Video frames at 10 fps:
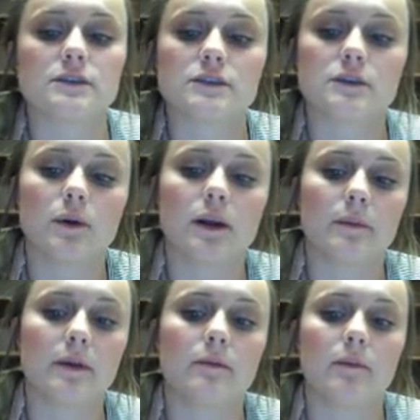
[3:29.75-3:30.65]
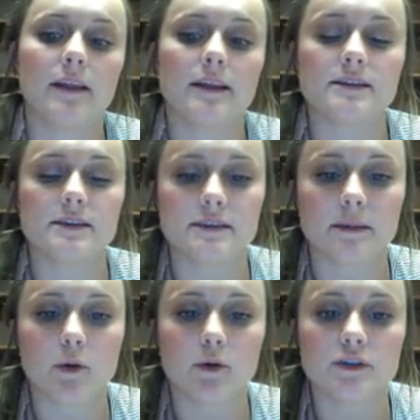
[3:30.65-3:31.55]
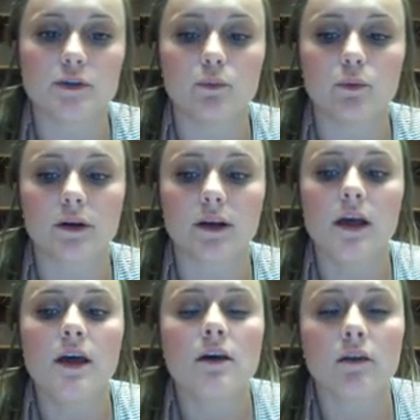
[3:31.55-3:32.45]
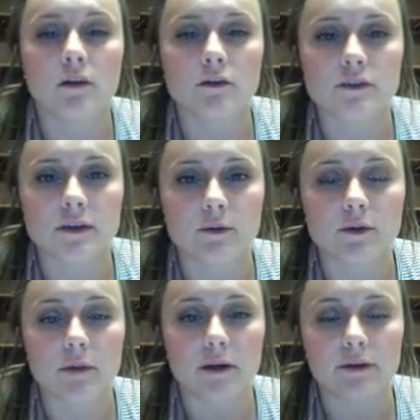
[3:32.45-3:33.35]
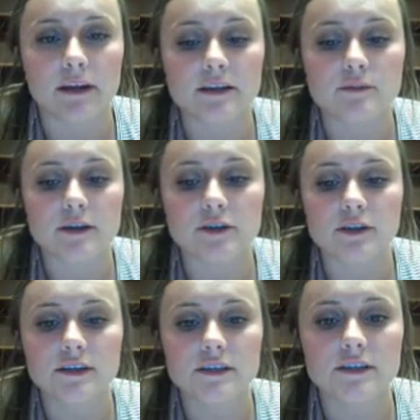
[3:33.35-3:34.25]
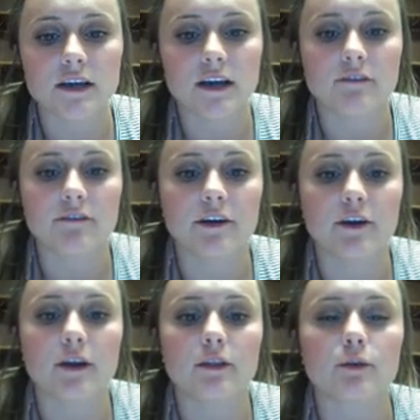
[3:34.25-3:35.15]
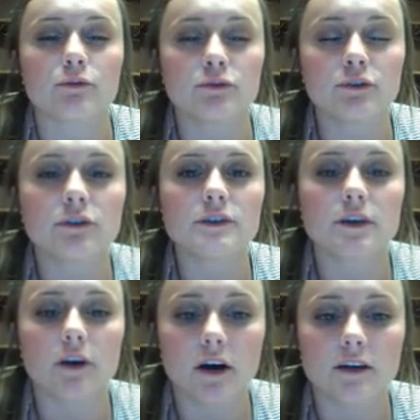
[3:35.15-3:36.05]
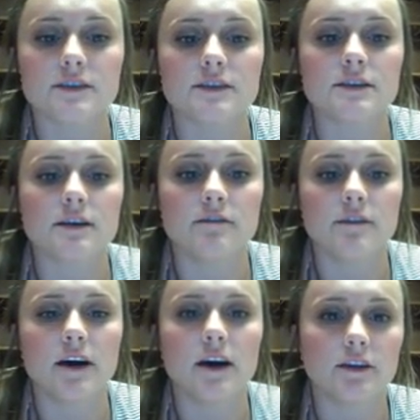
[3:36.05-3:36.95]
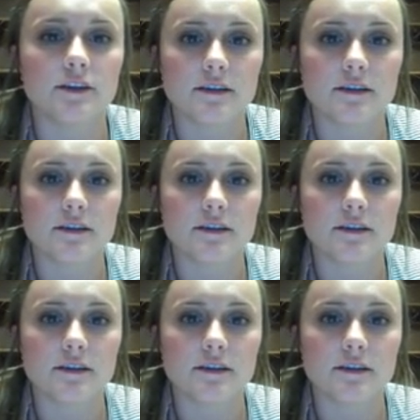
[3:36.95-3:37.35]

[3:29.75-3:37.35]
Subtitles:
So what I mean by this is I'm going to work closely with my reading specialist to kind of figure out the root causes of the